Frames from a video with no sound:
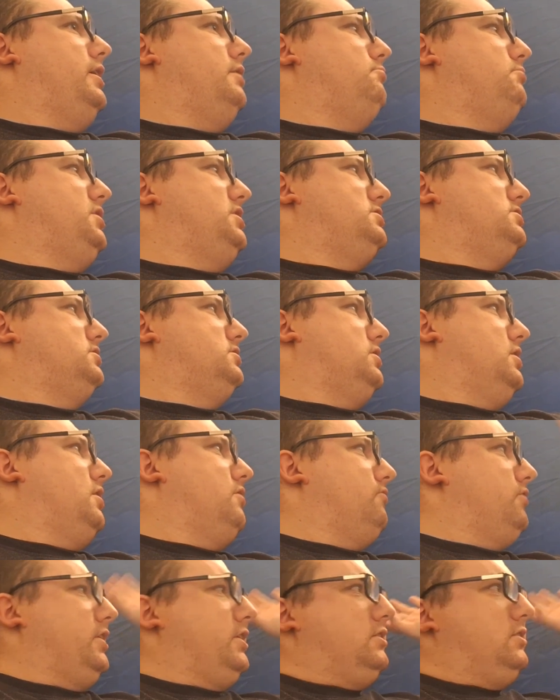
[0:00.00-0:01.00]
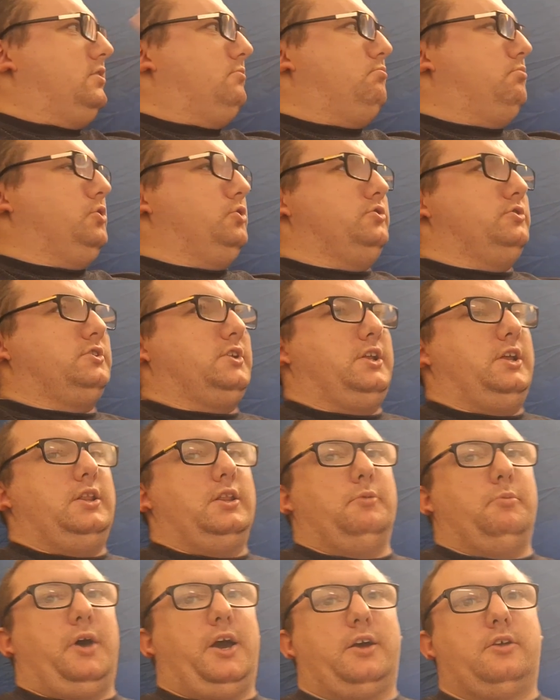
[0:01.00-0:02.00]
basically have like the blue screen in
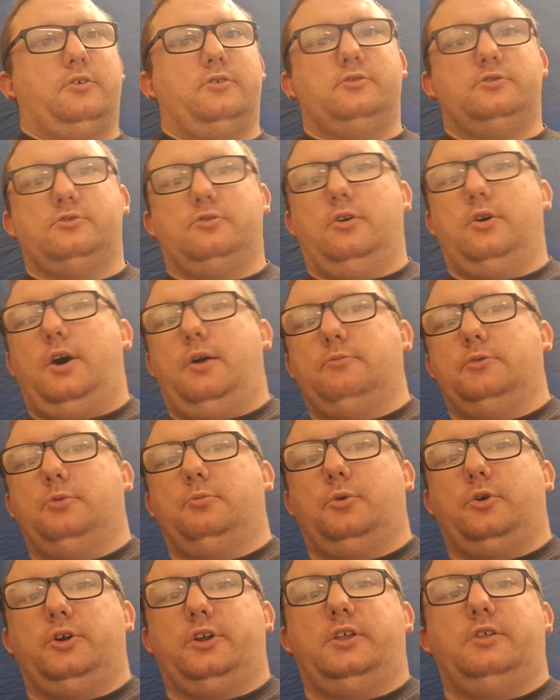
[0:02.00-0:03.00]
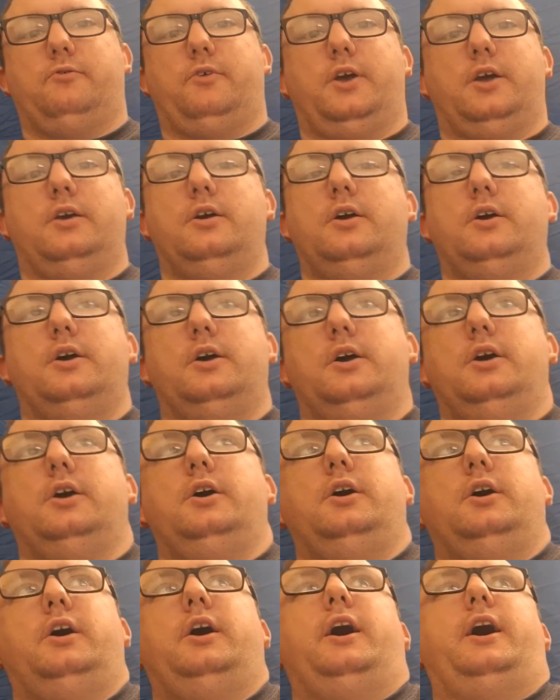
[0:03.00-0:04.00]
the background. So I'm not bored either way.
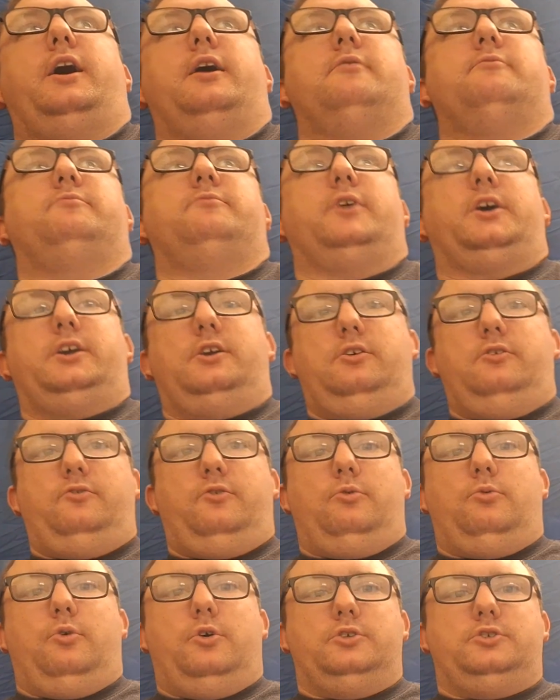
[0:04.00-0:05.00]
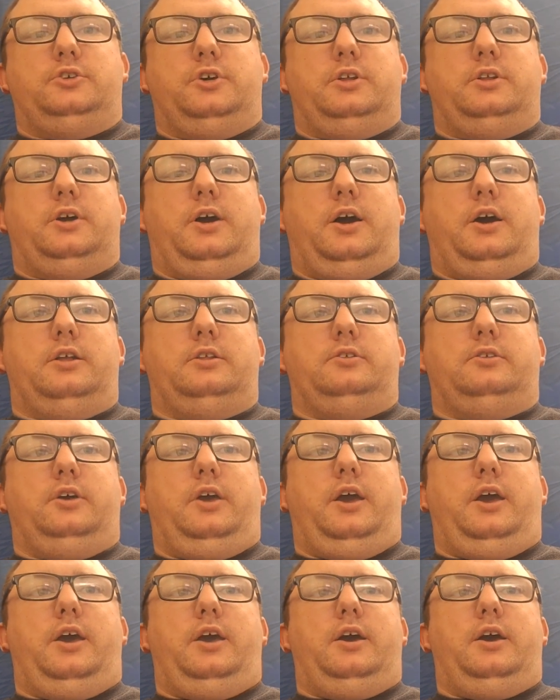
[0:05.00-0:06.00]
Thank you for watching and
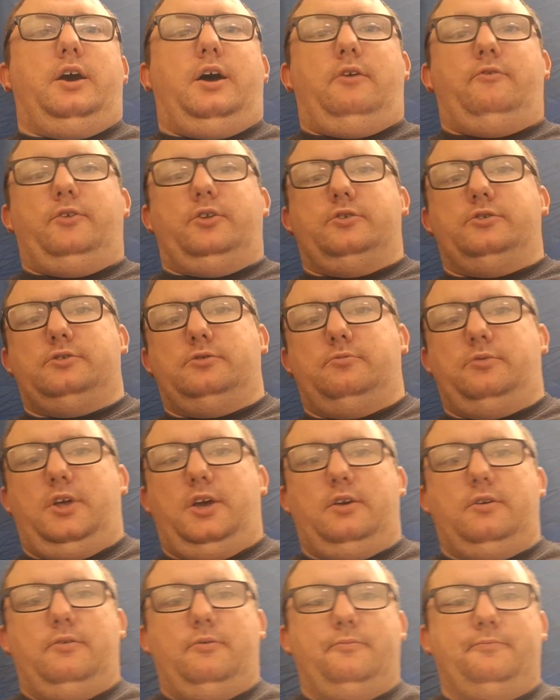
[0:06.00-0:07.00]
have an awesome day.